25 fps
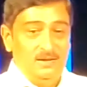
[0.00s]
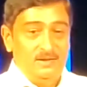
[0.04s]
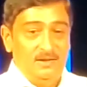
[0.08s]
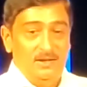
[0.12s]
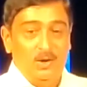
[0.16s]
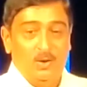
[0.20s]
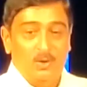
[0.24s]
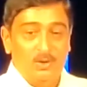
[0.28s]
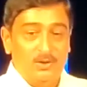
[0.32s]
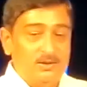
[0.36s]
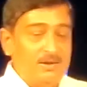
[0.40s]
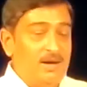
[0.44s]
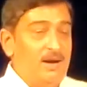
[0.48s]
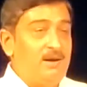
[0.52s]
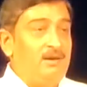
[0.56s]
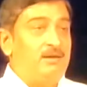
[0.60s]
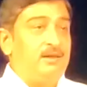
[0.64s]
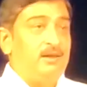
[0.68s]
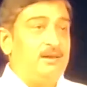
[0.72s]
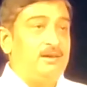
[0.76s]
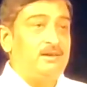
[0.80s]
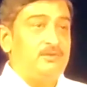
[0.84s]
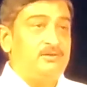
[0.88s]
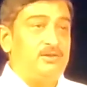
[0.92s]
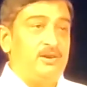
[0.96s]
The
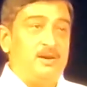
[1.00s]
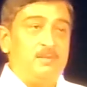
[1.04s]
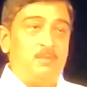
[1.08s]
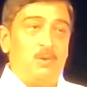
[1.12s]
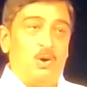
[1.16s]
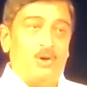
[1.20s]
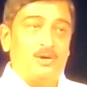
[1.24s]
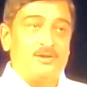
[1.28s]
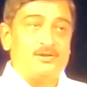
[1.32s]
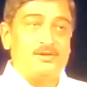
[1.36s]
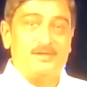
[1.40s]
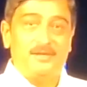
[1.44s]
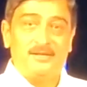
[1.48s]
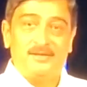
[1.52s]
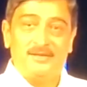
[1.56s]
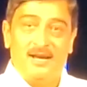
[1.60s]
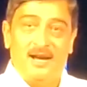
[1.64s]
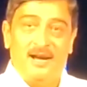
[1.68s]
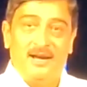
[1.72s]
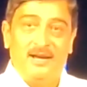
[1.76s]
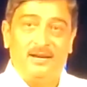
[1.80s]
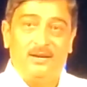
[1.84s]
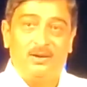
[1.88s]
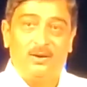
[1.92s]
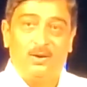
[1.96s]
authentic 3-box
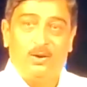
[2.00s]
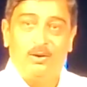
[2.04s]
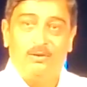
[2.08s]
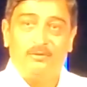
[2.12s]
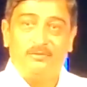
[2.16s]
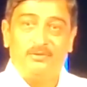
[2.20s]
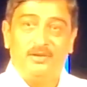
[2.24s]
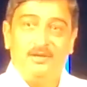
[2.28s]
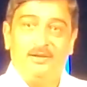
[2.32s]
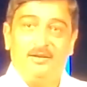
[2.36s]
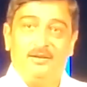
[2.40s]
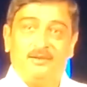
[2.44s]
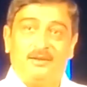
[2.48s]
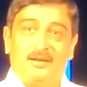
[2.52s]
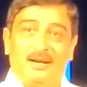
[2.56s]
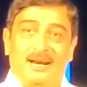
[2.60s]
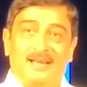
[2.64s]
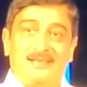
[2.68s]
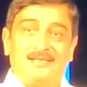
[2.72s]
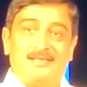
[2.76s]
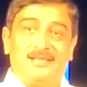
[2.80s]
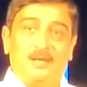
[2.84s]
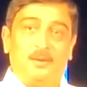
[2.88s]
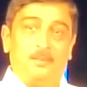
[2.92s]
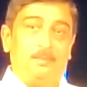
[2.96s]
design of the
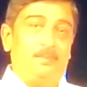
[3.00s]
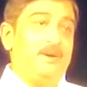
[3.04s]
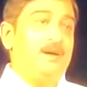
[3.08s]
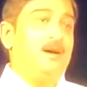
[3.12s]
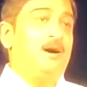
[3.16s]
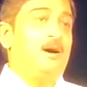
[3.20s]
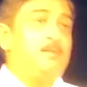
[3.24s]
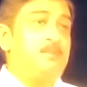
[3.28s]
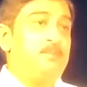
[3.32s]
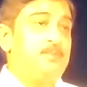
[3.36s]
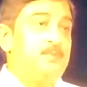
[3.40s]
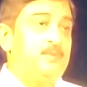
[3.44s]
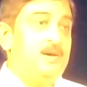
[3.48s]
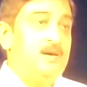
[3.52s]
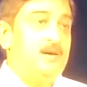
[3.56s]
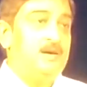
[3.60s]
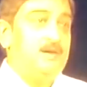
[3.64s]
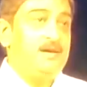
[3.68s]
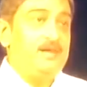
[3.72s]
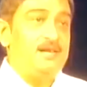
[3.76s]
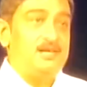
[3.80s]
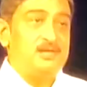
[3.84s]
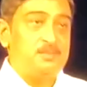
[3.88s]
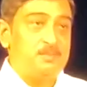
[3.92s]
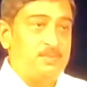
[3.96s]
classic pickup
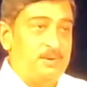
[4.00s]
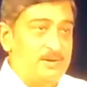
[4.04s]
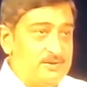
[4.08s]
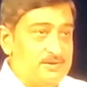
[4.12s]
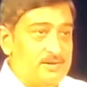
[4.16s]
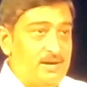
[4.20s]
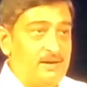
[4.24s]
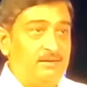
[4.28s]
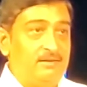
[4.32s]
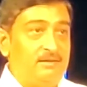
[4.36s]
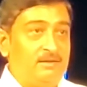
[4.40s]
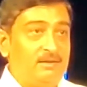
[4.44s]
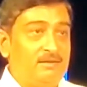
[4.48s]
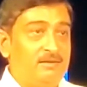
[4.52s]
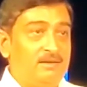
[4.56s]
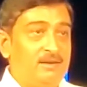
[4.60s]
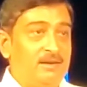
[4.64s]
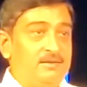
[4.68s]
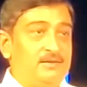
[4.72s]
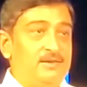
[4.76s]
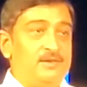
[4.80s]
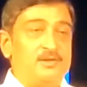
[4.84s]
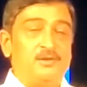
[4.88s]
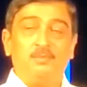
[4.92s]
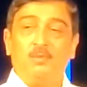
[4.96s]
is present
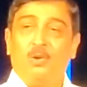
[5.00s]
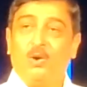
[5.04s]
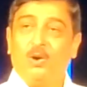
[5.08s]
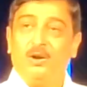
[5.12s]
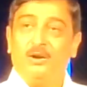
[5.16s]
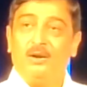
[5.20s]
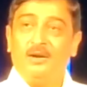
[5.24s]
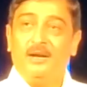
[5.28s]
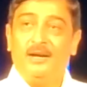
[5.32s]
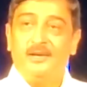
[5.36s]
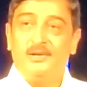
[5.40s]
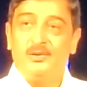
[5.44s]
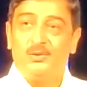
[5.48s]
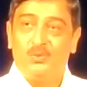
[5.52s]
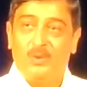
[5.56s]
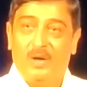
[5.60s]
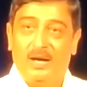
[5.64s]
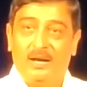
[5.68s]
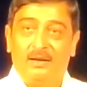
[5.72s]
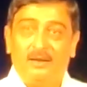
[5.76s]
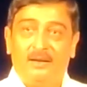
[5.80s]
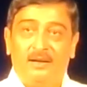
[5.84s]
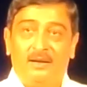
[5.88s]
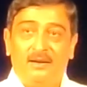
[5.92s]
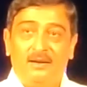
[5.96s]
in this model as
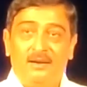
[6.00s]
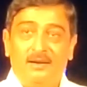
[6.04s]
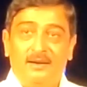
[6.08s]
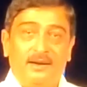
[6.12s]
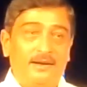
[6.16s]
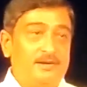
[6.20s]
well.